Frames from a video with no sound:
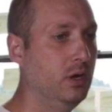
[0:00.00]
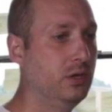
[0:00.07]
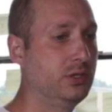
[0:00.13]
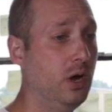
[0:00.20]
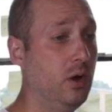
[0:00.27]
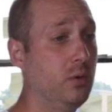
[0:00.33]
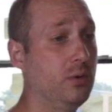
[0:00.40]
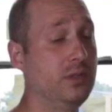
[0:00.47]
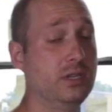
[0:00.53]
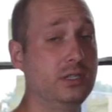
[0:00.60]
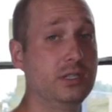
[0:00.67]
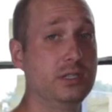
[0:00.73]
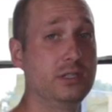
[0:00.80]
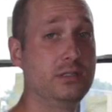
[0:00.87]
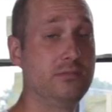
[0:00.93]
So
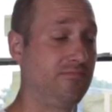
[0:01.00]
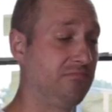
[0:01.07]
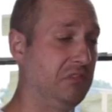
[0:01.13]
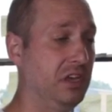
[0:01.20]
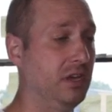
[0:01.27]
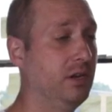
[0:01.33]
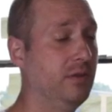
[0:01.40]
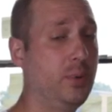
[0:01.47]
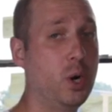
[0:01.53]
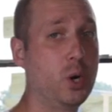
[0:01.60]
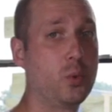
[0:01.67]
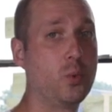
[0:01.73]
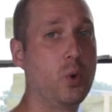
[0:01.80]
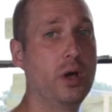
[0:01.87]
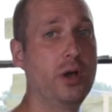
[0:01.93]
this is the end of
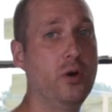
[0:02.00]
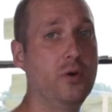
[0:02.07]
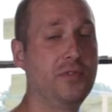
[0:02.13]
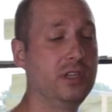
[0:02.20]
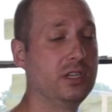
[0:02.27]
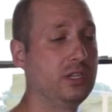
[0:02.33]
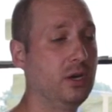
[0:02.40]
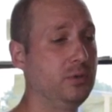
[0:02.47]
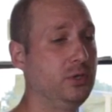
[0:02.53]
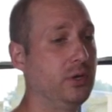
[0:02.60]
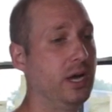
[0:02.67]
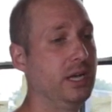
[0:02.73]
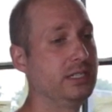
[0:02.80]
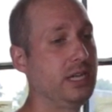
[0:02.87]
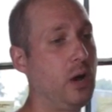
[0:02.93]
part one. Hopefully this helped you
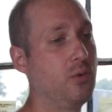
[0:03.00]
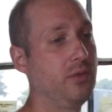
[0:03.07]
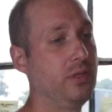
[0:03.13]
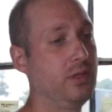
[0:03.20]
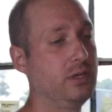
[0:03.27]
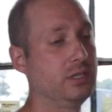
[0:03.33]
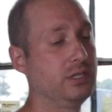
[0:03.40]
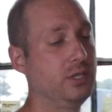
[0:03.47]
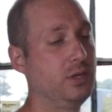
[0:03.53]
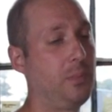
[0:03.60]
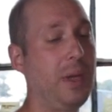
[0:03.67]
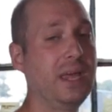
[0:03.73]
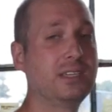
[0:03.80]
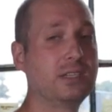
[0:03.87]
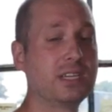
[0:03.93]
guys out with just the
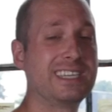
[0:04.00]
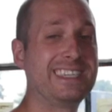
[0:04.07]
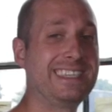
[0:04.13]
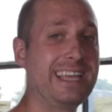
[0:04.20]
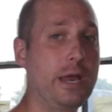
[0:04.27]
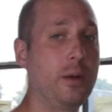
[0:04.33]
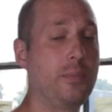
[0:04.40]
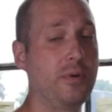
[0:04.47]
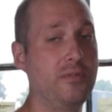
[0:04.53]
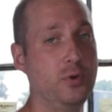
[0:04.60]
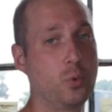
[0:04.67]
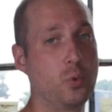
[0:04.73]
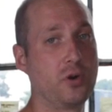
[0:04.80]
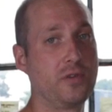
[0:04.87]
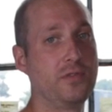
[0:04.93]
basic setup of
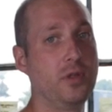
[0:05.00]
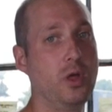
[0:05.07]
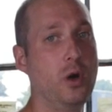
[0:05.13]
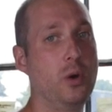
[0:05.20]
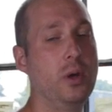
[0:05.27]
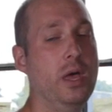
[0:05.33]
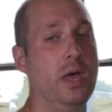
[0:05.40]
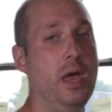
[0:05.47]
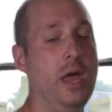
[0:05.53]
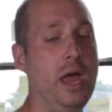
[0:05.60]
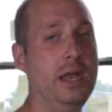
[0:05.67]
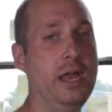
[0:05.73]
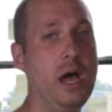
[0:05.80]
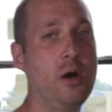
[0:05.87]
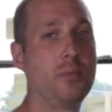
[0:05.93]
your workflow.
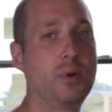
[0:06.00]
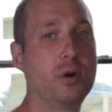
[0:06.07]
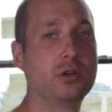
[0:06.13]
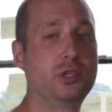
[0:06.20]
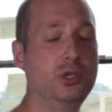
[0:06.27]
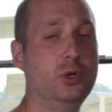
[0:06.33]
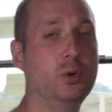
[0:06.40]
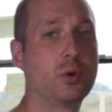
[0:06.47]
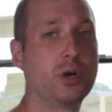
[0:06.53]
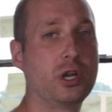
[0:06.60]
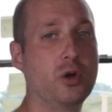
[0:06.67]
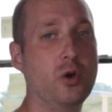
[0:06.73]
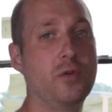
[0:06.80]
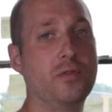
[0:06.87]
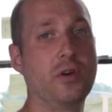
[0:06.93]
And now in part two, we're going to
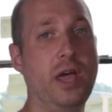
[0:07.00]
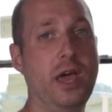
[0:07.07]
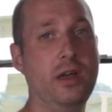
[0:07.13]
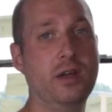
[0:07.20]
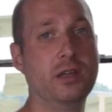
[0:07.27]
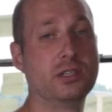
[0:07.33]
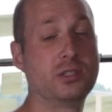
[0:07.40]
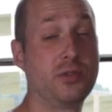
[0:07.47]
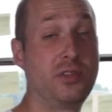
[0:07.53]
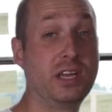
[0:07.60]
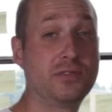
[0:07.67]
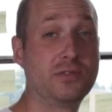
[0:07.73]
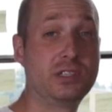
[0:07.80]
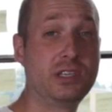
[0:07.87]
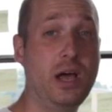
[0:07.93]
go over editing. So
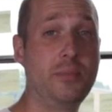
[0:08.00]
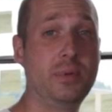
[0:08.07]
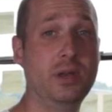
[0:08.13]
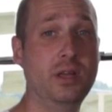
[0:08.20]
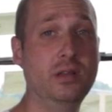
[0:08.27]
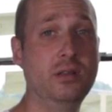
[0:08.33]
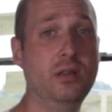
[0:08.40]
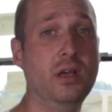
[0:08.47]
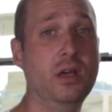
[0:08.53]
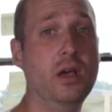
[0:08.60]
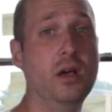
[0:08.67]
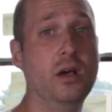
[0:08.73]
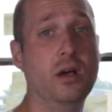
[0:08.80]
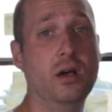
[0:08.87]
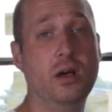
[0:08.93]
thanks for stopping in.
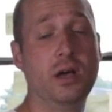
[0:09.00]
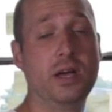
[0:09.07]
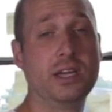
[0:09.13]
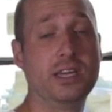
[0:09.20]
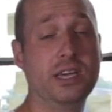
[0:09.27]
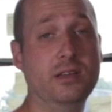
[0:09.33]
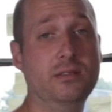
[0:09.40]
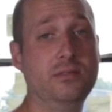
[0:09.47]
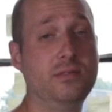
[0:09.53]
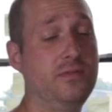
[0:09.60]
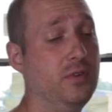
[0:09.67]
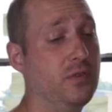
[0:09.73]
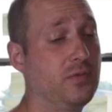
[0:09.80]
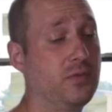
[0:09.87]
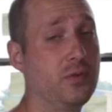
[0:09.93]
Uh, again,
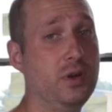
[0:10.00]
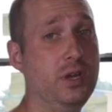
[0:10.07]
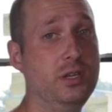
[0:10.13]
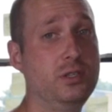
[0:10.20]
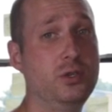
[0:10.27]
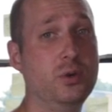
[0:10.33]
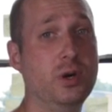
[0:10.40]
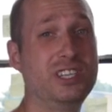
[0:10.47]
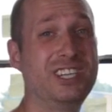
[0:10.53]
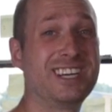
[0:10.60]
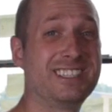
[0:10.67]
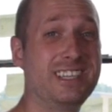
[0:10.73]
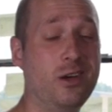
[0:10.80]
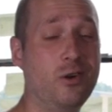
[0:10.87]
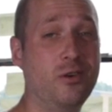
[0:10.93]
feel free to uh, check
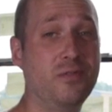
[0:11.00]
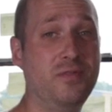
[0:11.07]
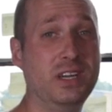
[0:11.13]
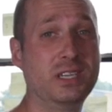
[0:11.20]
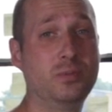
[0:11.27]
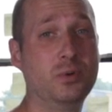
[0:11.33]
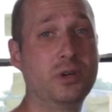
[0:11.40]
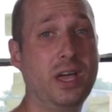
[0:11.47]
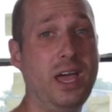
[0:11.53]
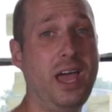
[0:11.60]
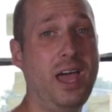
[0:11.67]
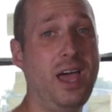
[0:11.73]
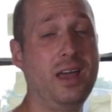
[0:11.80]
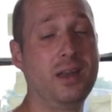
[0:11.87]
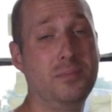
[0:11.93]
us out on Facebook
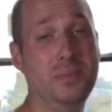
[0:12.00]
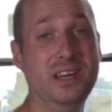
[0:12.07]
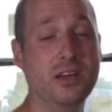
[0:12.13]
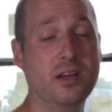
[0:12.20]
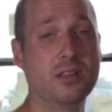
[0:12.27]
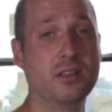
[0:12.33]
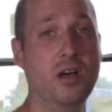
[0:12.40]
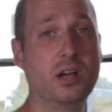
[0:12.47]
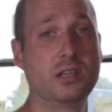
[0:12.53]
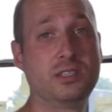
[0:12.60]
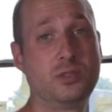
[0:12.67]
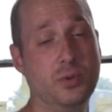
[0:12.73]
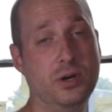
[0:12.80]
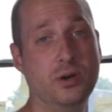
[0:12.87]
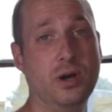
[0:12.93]
at Media Unlocked,
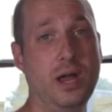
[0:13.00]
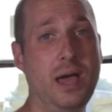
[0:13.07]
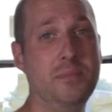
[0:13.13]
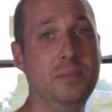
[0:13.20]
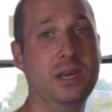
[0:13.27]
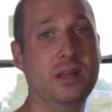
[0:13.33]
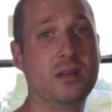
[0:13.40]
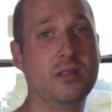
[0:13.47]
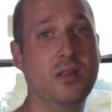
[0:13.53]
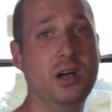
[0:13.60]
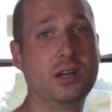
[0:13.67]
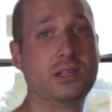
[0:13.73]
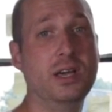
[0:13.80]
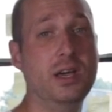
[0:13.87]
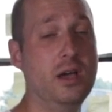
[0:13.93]
Twitter at Media
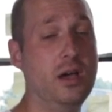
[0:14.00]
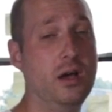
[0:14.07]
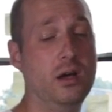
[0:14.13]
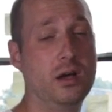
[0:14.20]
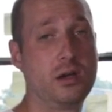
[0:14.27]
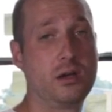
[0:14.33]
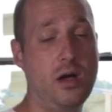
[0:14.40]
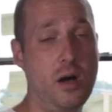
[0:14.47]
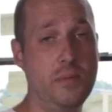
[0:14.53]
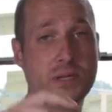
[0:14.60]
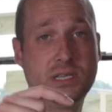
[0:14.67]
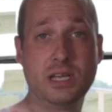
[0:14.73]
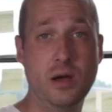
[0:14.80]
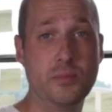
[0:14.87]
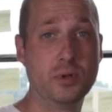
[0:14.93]
Unlocked. Uh,
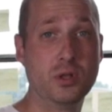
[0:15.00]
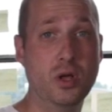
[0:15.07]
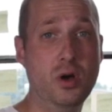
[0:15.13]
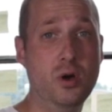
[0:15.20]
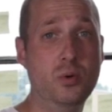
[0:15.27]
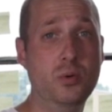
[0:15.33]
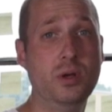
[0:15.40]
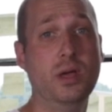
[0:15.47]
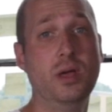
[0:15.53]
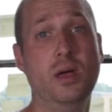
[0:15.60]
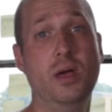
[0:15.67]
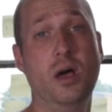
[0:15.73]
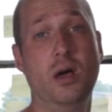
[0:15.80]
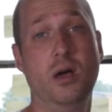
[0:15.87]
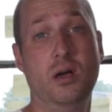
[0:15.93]
comments down below,
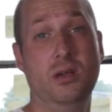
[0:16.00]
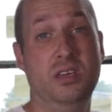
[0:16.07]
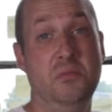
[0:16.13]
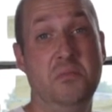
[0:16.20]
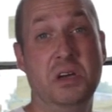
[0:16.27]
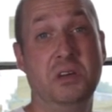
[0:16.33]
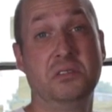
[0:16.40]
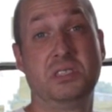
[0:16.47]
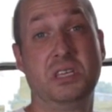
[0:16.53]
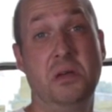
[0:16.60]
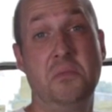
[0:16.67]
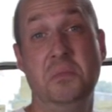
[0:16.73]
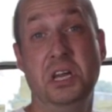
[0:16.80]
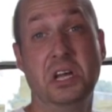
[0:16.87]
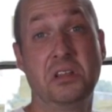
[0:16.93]
uh, emails
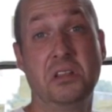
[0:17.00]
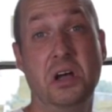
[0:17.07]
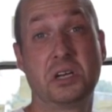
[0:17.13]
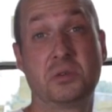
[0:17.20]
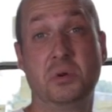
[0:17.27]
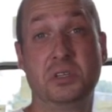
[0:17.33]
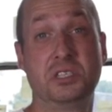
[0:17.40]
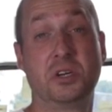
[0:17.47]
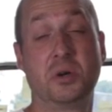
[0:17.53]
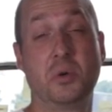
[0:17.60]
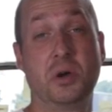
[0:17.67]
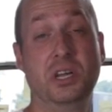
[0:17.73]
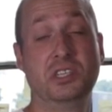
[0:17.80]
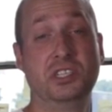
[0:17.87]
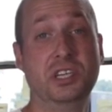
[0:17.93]
at
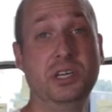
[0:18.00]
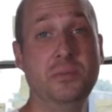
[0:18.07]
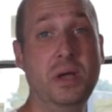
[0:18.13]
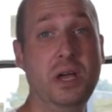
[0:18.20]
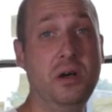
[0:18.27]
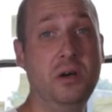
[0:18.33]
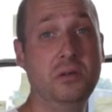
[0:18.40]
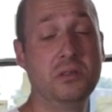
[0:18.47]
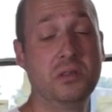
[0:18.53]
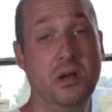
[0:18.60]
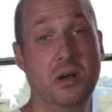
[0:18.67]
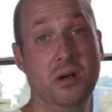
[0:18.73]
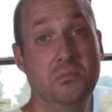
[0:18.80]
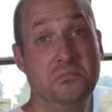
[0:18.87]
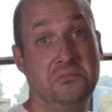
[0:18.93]
mediaunlocked101 at Gmail.
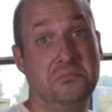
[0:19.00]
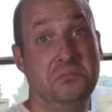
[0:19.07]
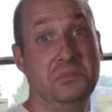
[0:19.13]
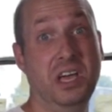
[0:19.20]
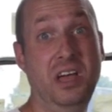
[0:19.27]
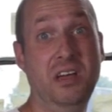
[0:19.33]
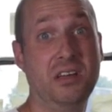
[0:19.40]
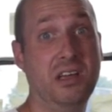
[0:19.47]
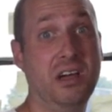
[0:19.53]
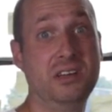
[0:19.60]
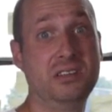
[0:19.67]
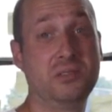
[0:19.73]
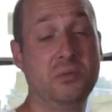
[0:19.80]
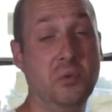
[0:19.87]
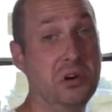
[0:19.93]
Um, yeah,
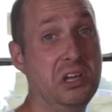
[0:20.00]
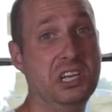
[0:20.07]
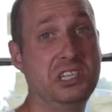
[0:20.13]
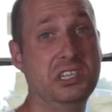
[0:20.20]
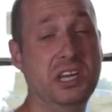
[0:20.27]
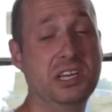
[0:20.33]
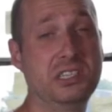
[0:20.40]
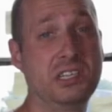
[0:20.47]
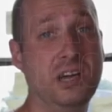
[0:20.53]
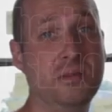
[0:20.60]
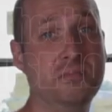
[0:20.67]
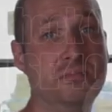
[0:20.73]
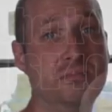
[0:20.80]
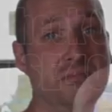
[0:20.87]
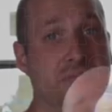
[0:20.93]
guys, we'll catch you next time.